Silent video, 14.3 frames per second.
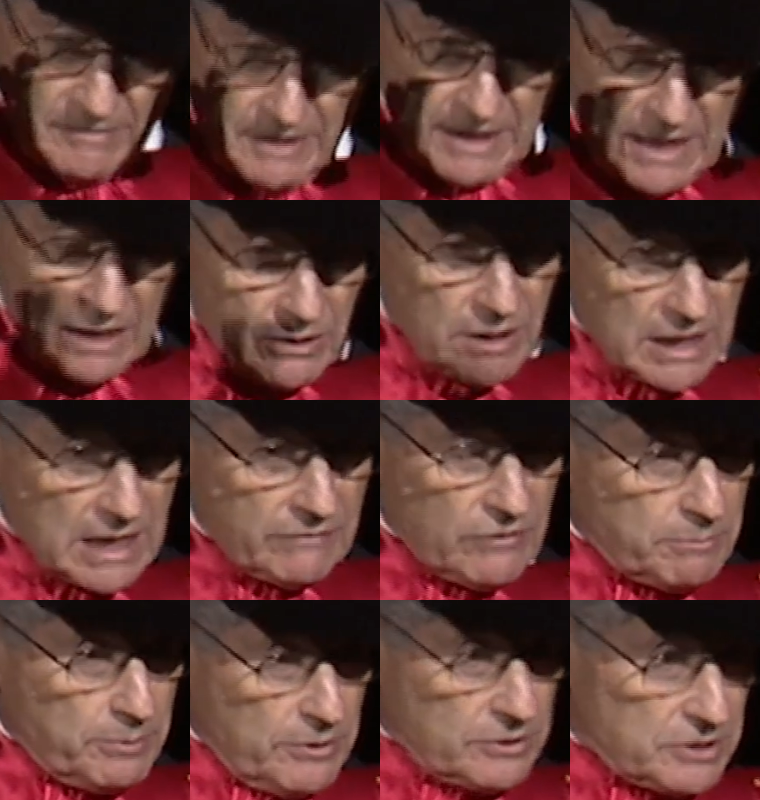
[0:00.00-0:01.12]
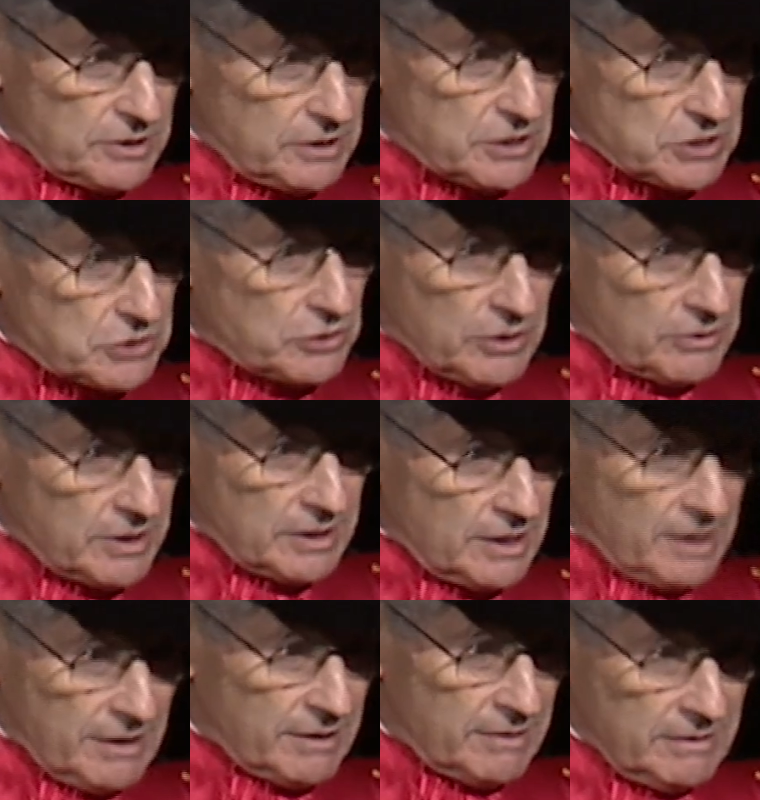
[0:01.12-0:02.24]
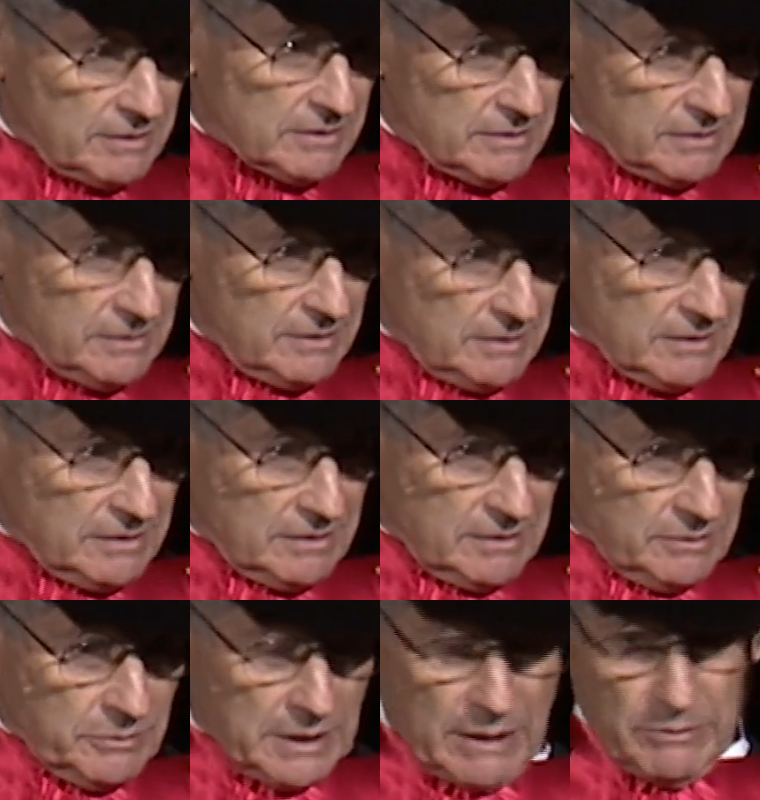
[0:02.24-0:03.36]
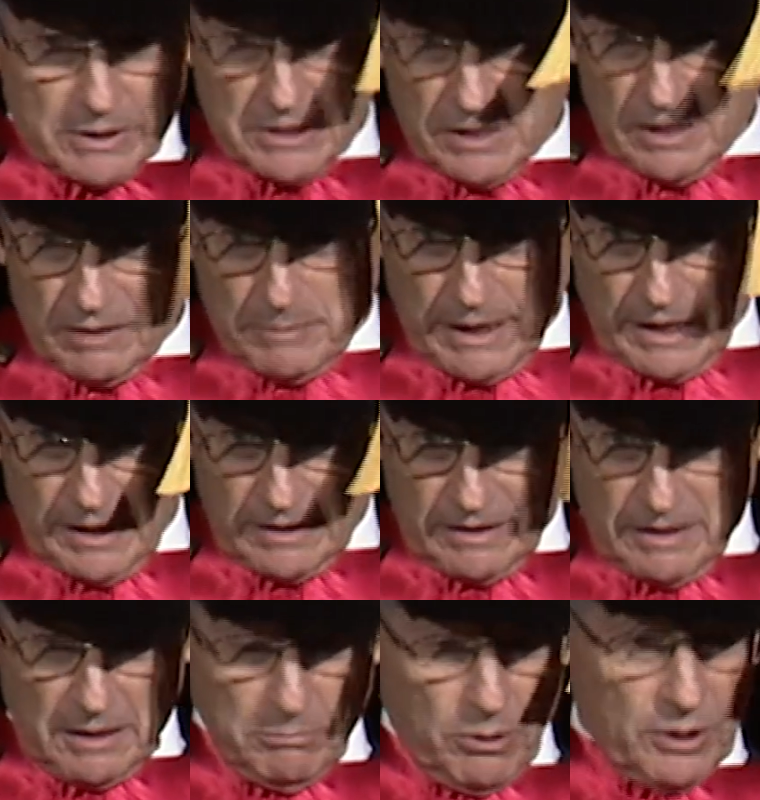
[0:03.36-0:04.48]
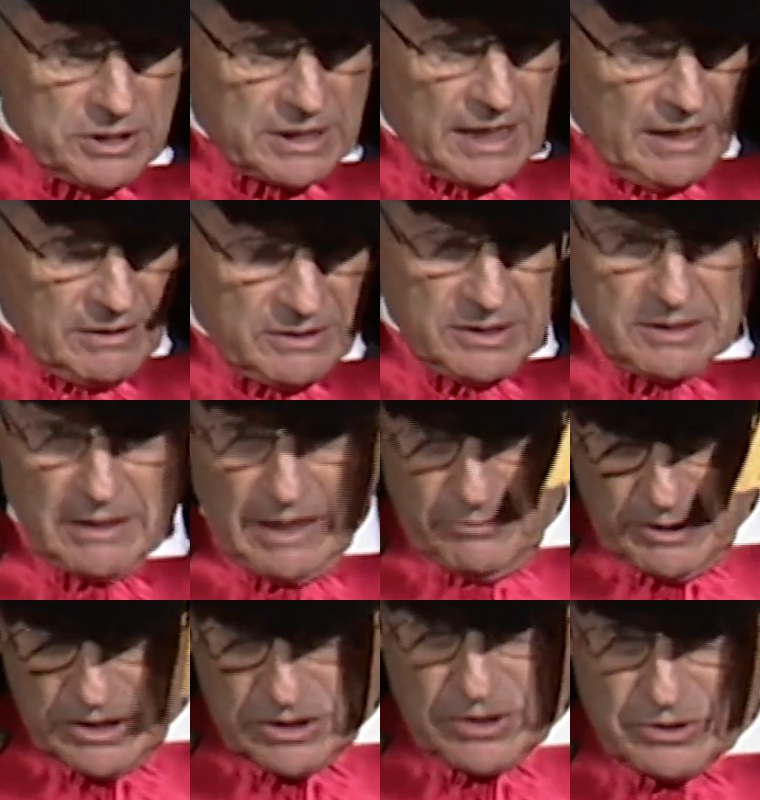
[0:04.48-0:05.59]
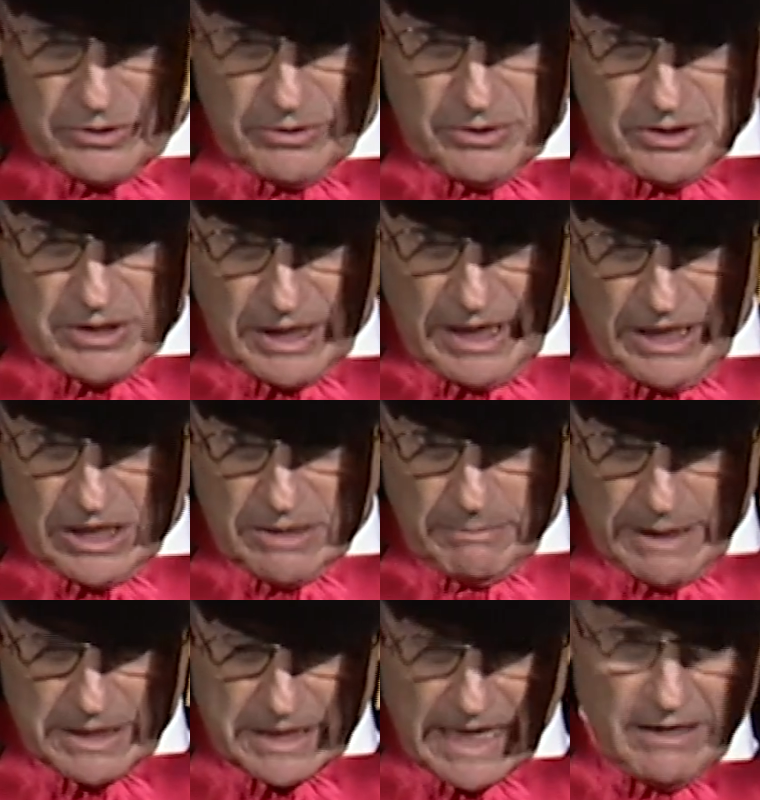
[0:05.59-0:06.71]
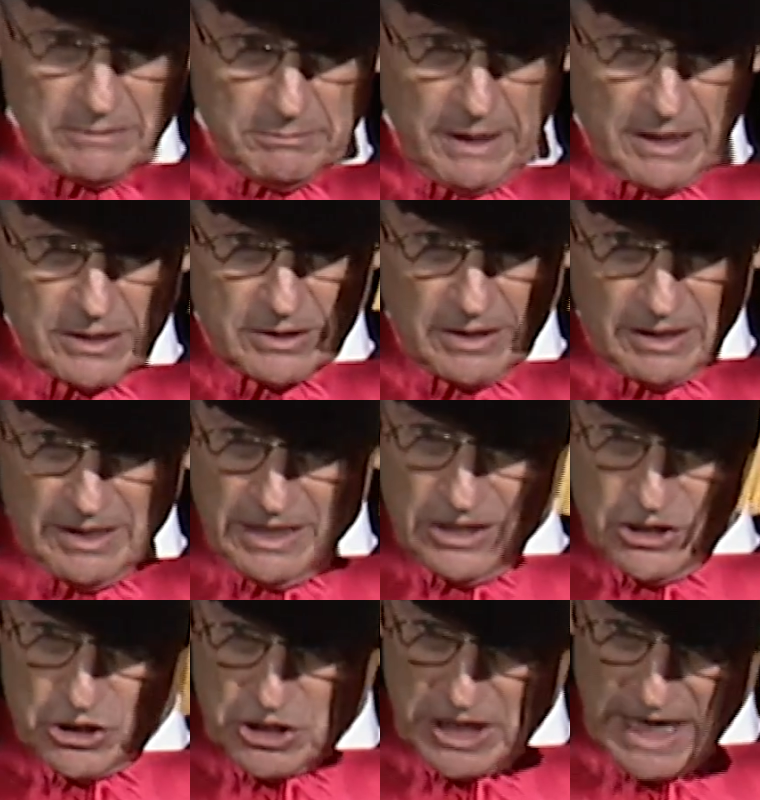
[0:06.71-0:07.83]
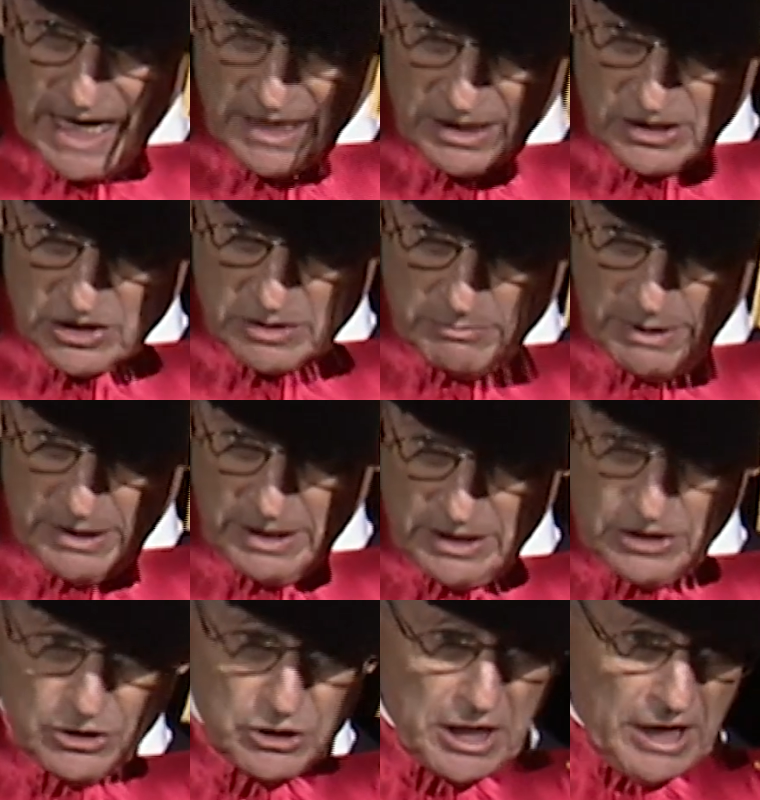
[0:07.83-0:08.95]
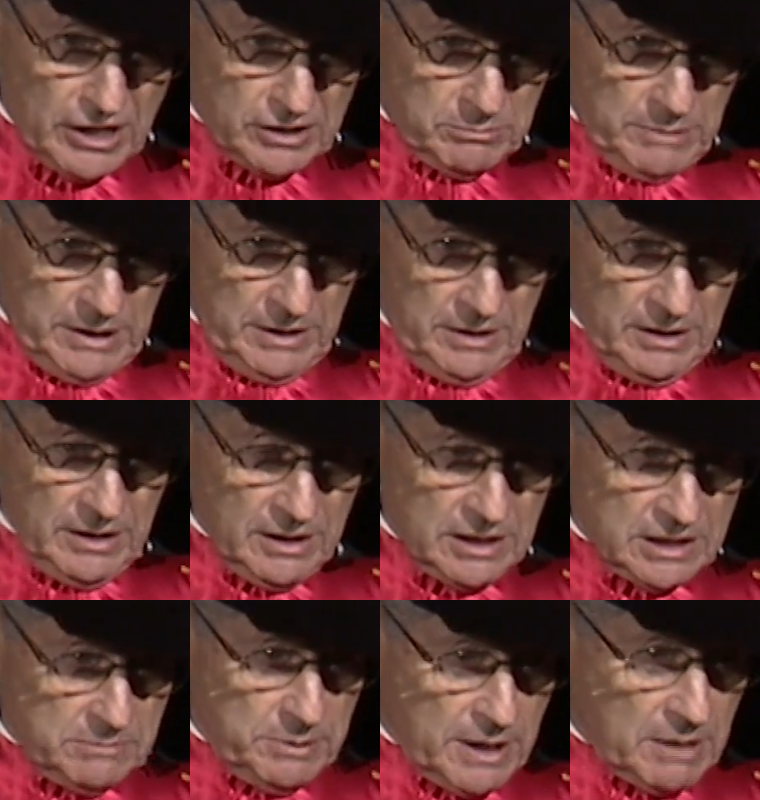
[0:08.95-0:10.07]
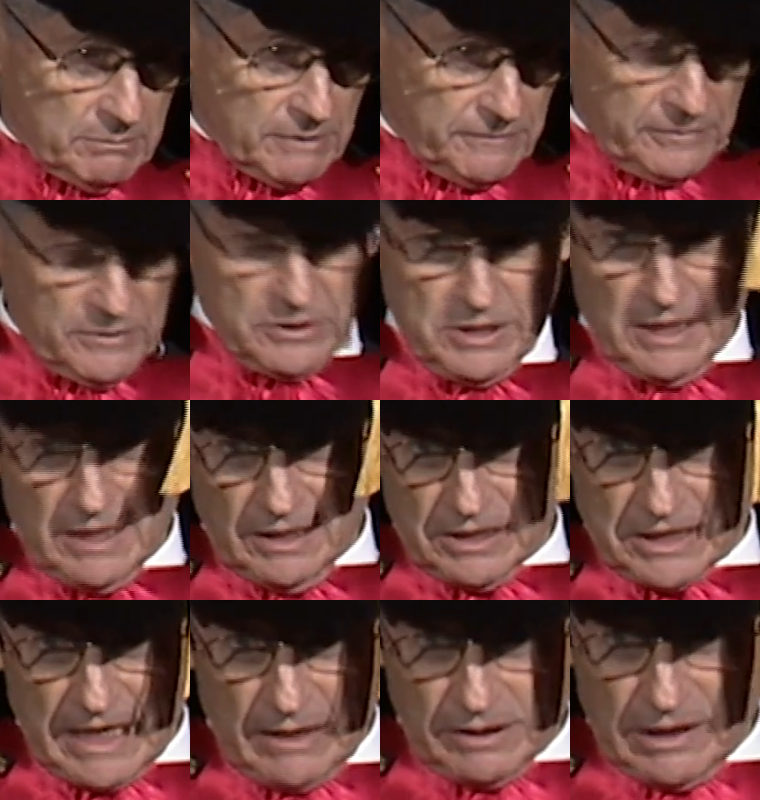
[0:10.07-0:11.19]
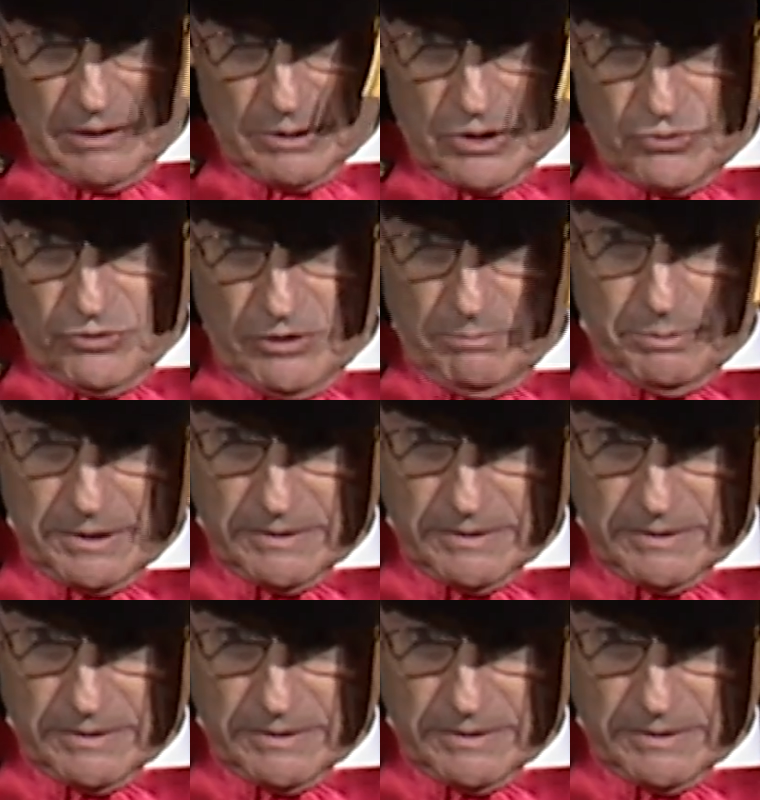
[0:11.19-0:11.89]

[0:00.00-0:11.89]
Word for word: And I'm going to give you a personal story there. When I was a young man in the Boy Scouts, I reached a certain stage, and my scoutmaster challenged me, he dared me to become the first Eagle Scout in our troop.